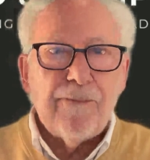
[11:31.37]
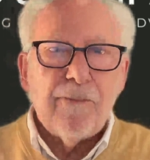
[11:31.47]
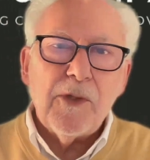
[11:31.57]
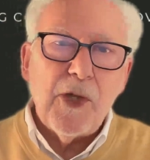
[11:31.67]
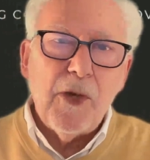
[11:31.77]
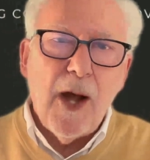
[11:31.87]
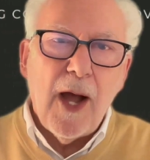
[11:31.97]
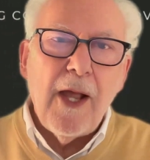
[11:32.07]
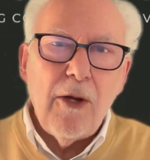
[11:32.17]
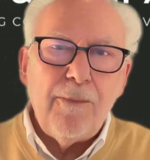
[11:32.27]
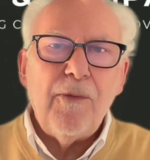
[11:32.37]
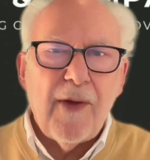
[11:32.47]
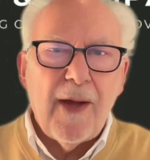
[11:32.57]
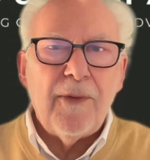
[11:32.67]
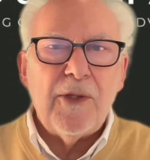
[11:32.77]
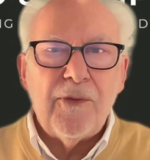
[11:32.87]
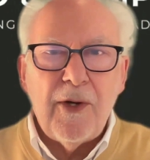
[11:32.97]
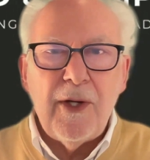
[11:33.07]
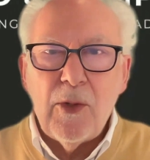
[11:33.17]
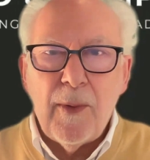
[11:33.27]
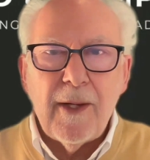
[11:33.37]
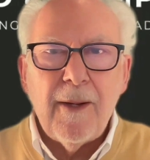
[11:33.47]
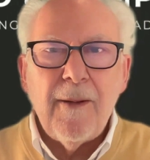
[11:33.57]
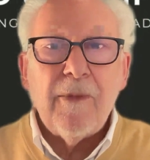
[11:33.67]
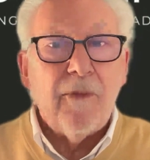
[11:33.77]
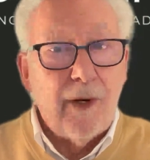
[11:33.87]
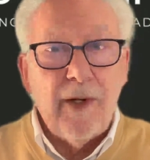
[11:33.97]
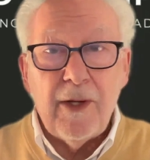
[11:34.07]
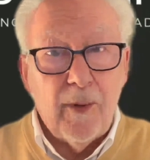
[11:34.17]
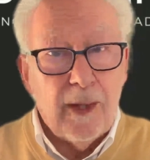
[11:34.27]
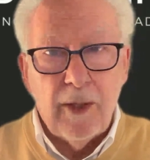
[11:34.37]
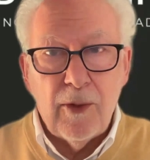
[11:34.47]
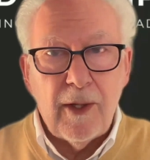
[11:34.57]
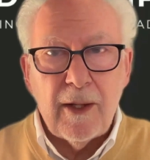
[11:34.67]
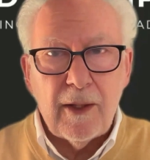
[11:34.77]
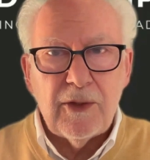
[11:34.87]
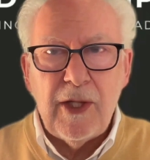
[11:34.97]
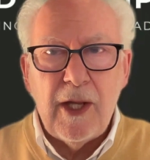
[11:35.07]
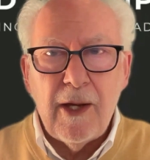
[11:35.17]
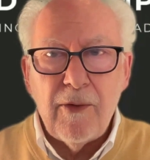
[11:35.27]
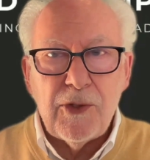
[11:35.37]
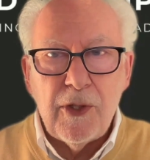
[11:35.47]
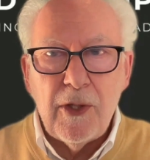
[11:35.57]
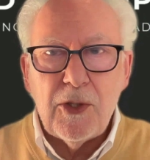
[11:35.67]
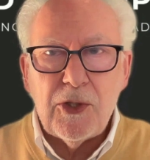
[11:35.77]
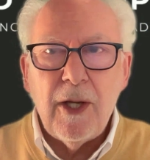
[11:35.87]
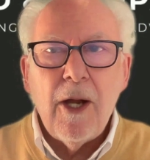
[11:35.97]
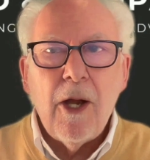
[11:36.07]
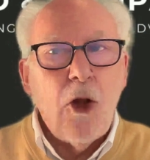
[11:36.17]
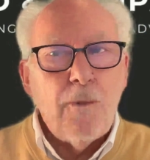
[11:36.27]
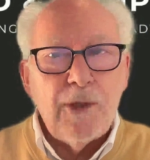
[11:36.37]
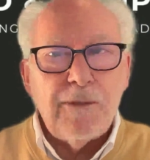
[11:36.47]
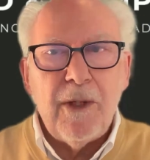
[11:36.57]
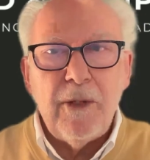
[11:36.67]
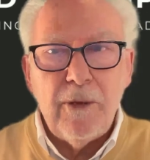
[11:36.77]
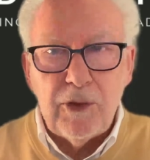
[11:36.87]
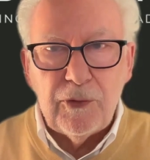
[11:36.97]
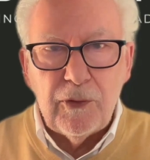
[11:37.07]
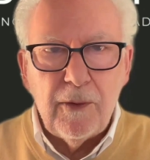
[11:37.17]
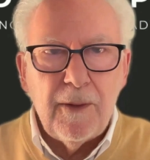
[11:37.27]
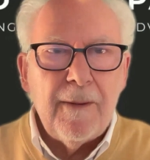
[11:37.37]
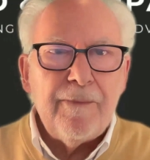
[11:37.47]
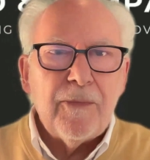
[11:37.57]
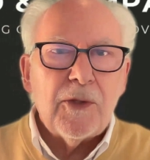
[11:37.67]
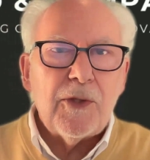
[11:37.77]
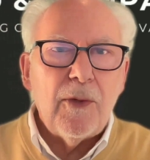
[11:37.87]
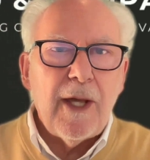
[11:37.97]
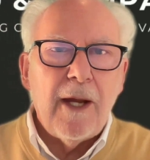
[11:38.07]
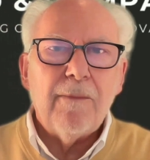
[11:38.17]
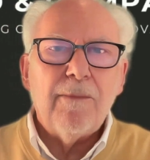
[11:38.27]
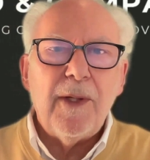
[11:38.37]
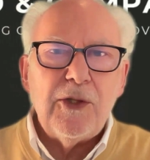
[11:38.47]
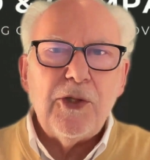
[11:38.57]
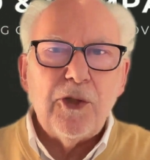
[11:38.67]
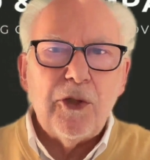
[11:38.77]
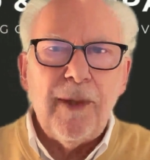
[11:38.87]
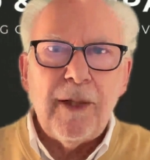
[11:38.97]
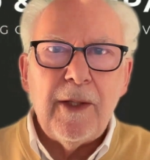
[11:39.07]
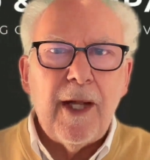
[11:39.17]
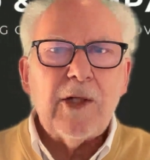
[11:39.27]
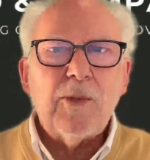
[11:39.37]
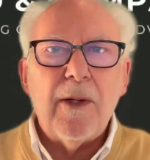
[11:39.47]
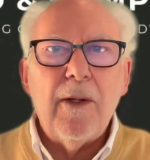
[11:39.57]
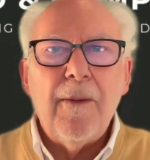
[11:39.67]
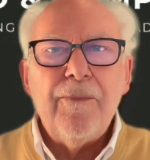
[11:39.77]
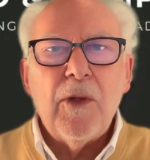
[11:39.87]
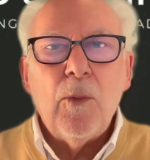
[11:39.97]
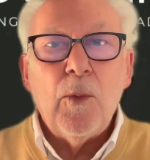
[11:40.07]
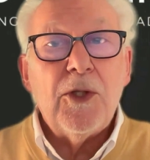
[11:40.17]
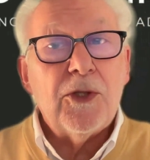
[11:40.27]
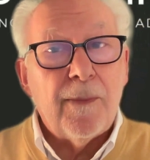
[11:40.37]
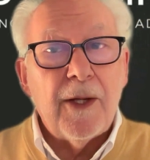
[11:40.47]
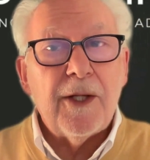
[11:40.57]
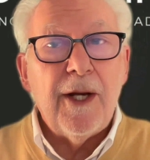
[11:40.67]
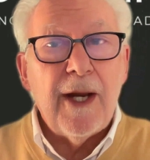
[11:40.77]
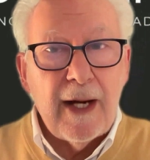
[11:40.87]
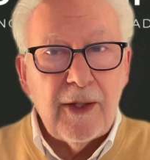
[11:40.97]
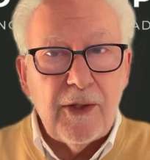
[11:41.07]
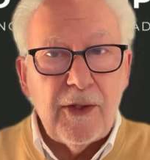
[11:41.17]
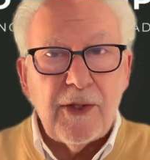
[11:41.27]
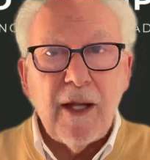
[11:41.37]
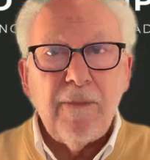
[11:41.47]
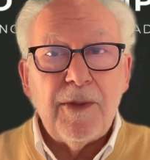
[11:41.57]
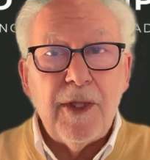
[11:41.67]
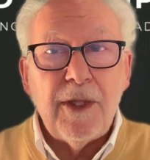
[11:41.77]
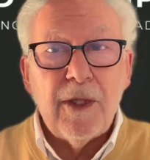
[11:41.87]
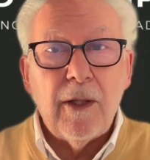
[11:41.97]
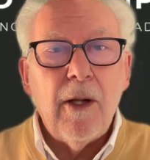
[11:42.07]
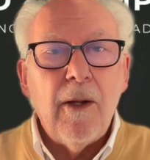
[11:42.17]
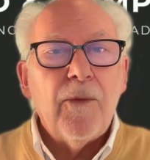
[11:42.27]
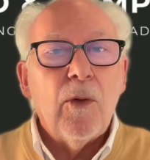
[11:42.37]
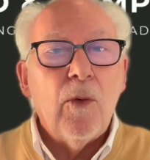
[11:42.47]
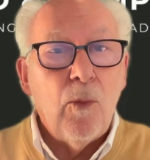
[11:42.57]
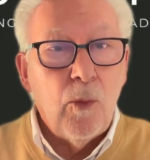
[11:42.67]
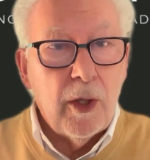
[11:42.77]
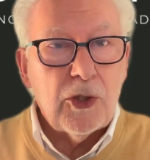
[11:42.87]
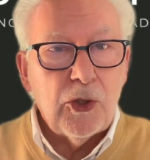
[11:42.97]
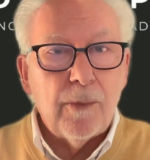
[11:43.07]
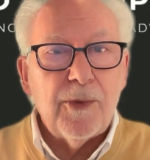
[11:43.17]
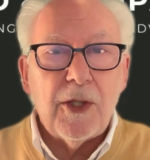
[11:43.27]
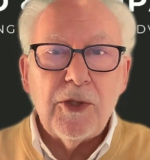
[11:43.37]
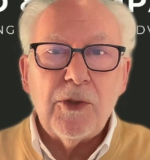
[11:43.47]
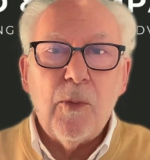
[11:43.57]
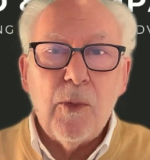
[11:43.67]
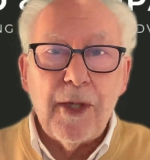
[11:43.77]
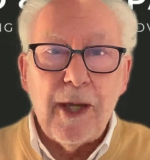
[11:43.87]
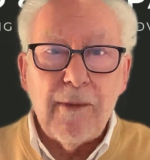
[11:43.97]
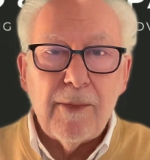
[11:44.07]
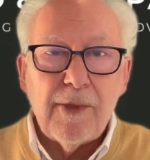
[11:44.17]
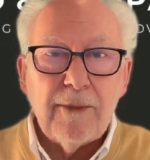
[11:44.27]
So I hope you found this very quick look at CI research. Hope it's been useful. So again, please join me in the next one, which is about analysis and particular workshops such as war games.